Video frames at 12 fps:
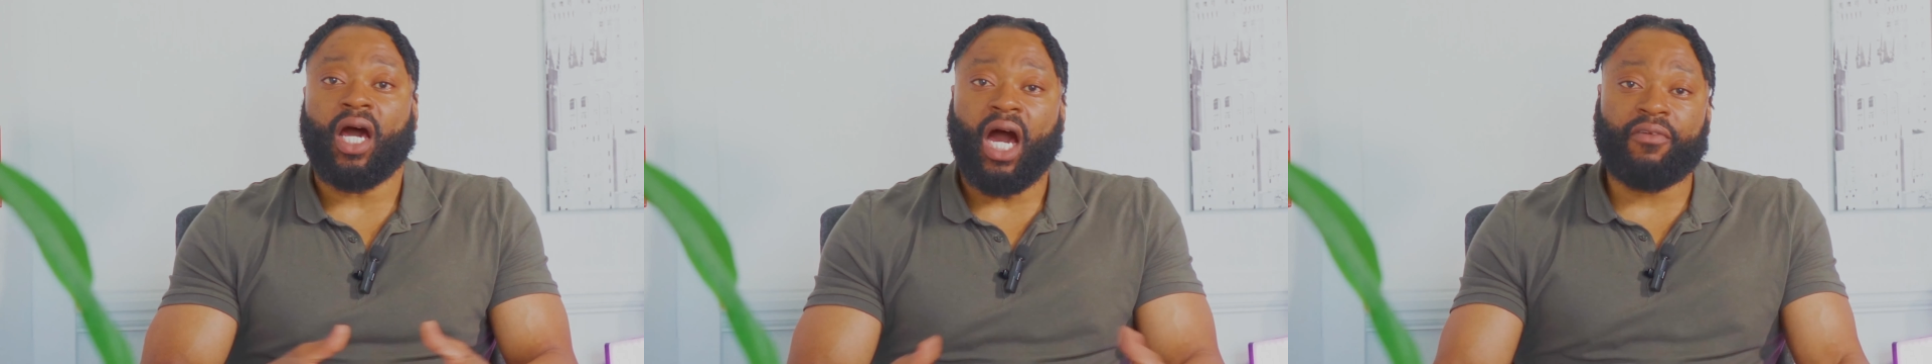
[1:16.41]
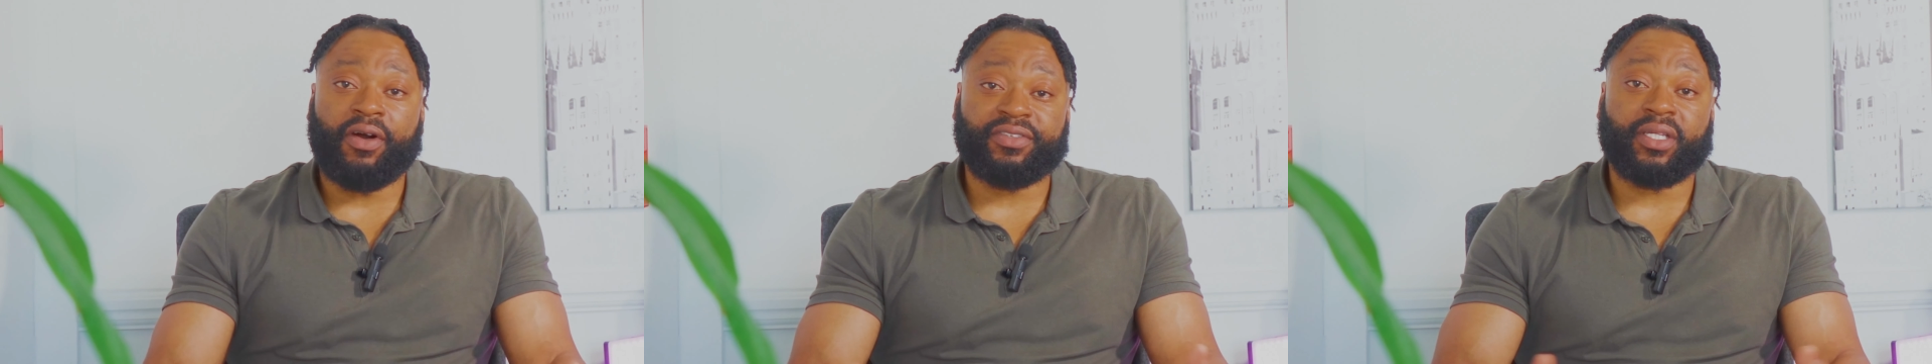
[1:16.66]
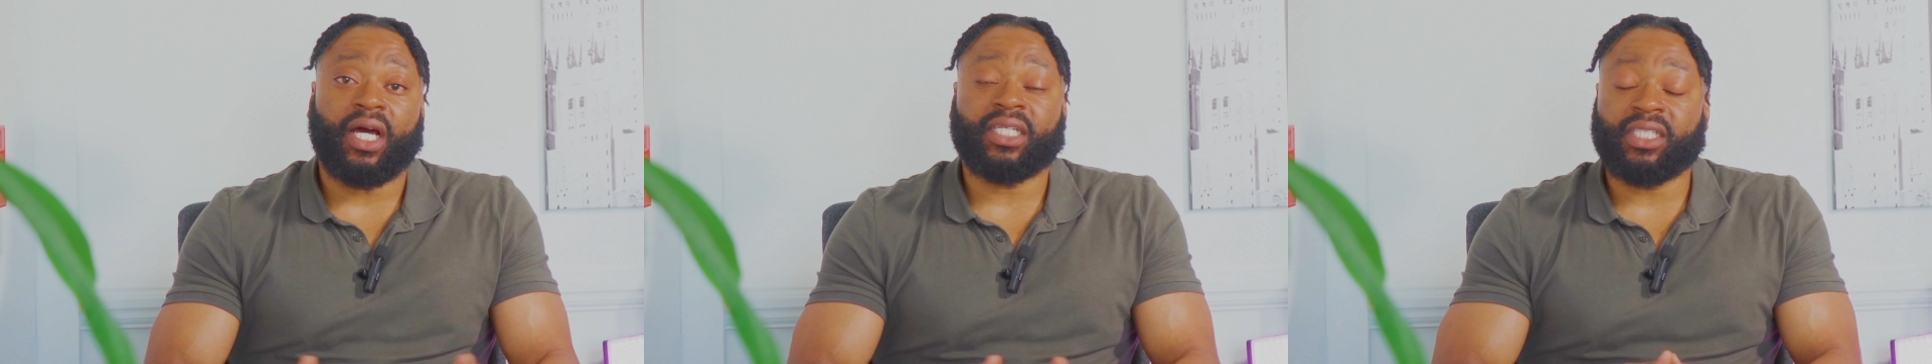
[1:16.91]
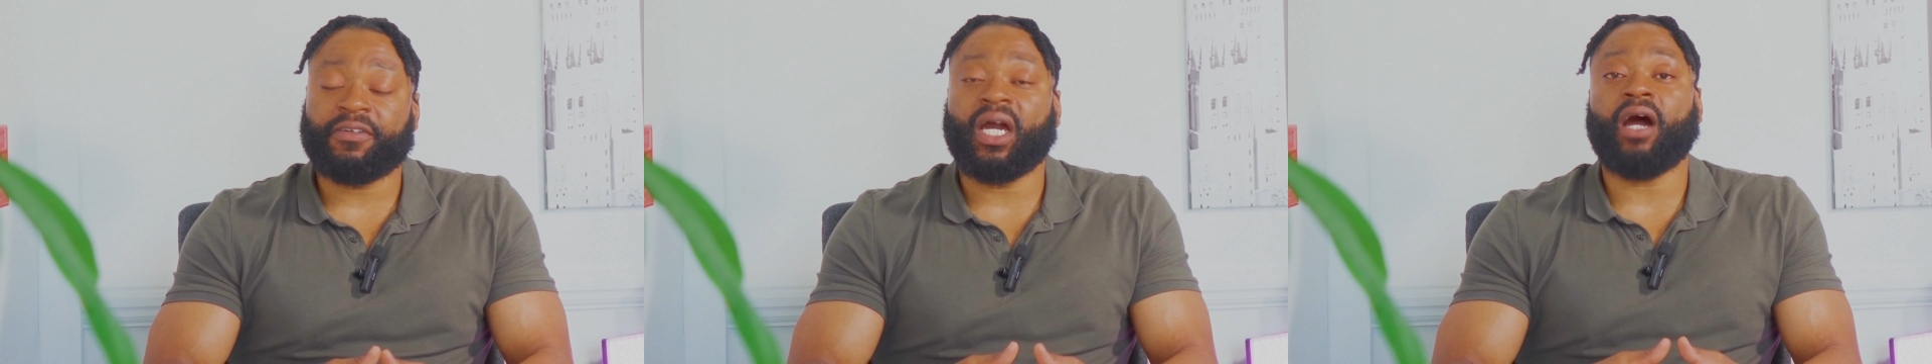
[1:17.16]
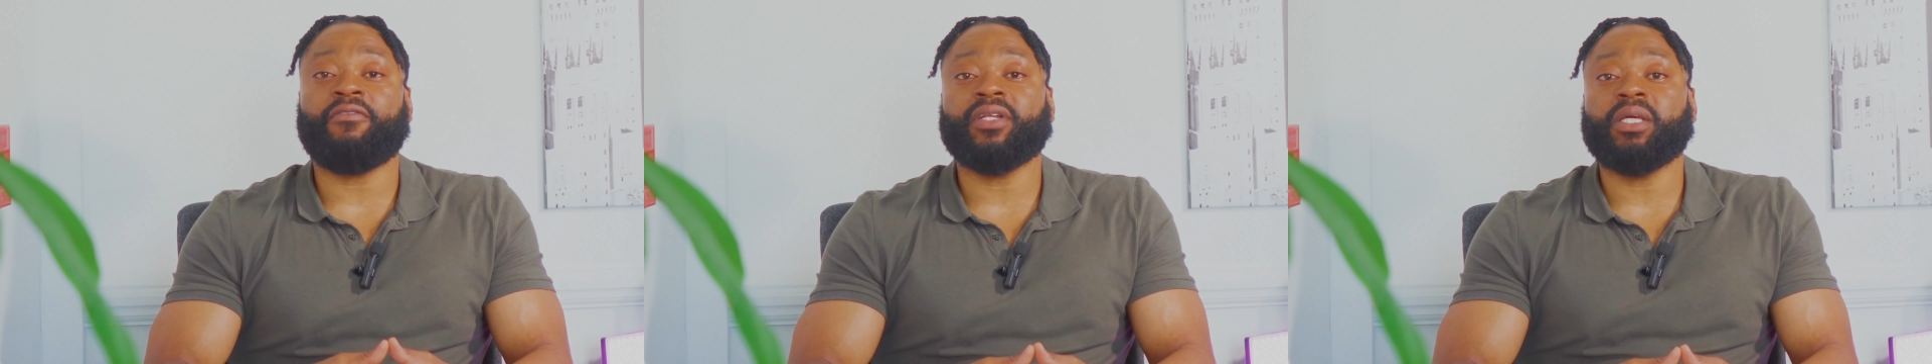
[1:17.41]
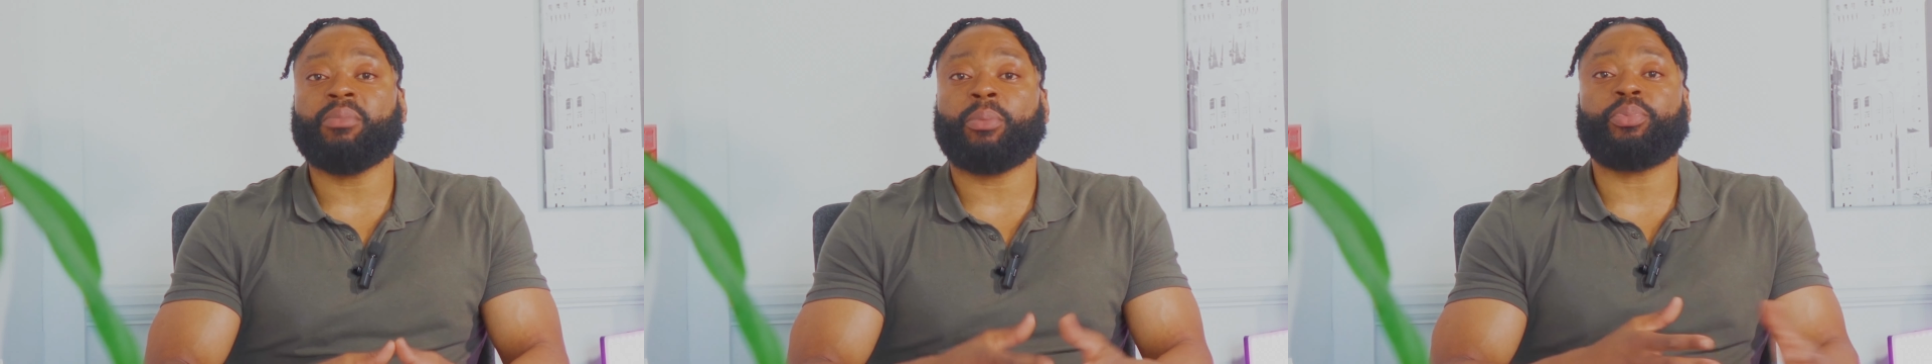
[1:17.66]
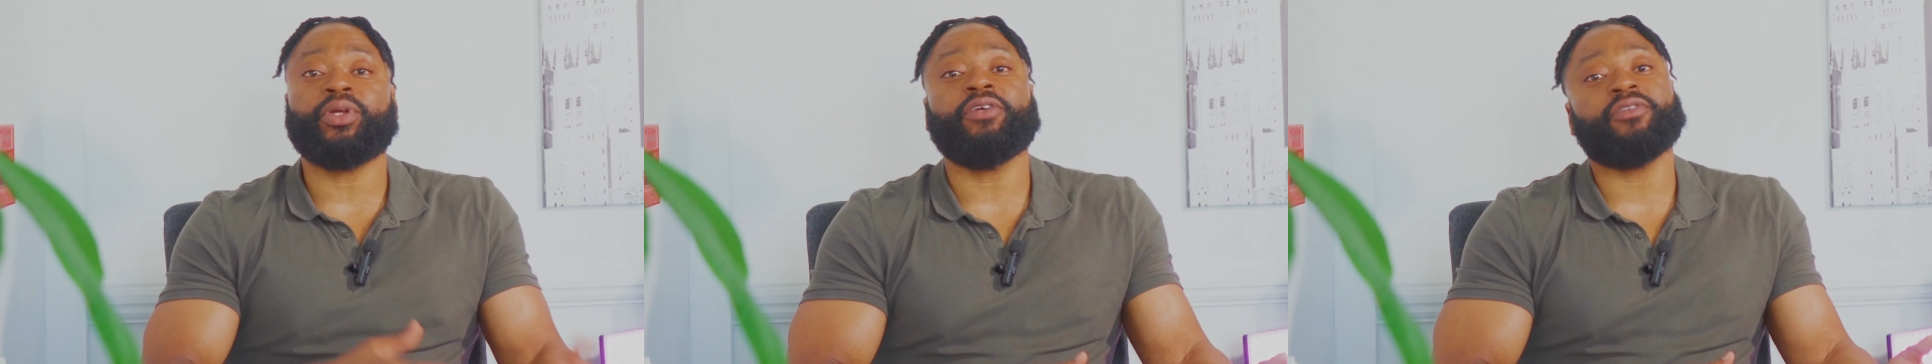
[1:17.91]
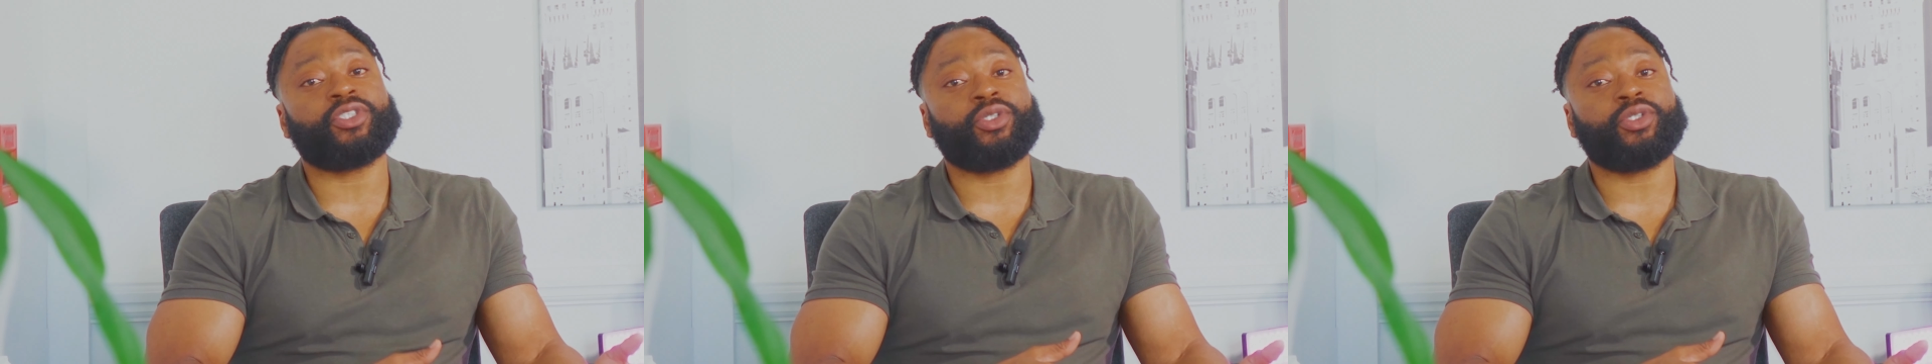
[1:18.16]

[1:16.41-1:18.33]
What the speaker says: As I've covered in my previous